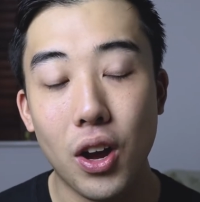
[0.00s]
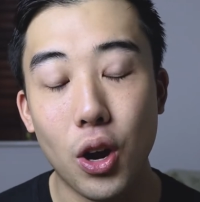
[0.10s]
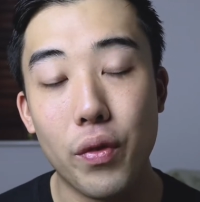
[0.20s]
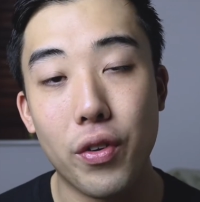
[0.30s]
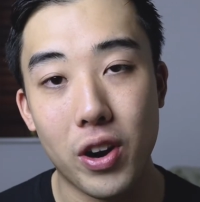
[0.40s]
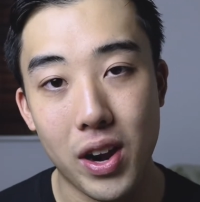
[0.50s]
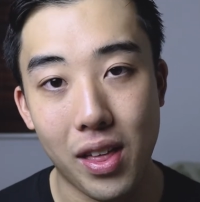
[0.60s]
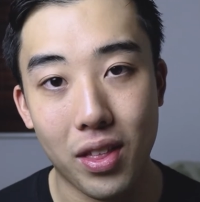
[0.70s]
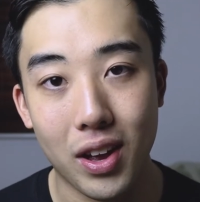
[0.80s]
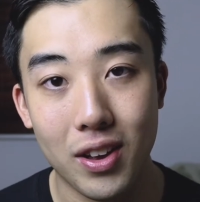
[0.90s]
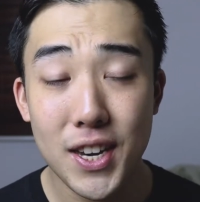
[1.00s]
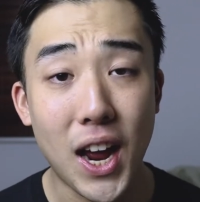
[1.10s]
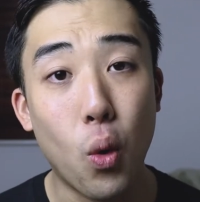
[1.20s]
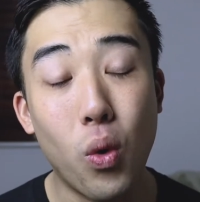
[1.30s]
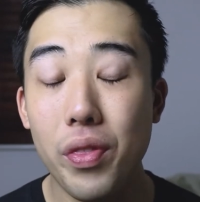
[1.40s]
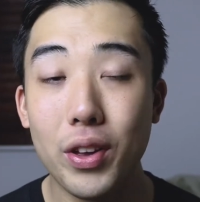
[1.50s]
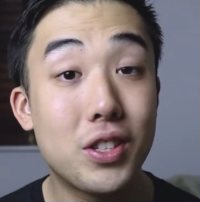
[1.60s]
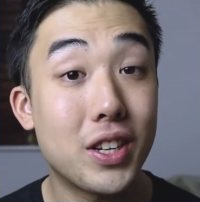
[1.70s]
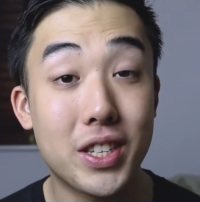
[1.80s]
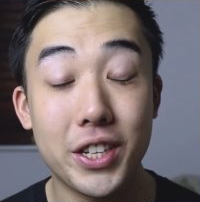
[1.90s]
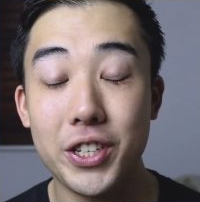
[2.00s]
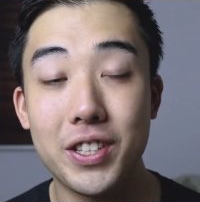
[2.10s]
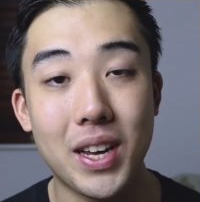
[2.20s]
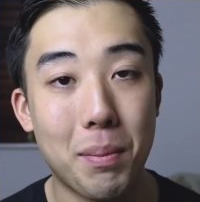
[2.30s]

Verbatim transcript: over another. Now, what those decisions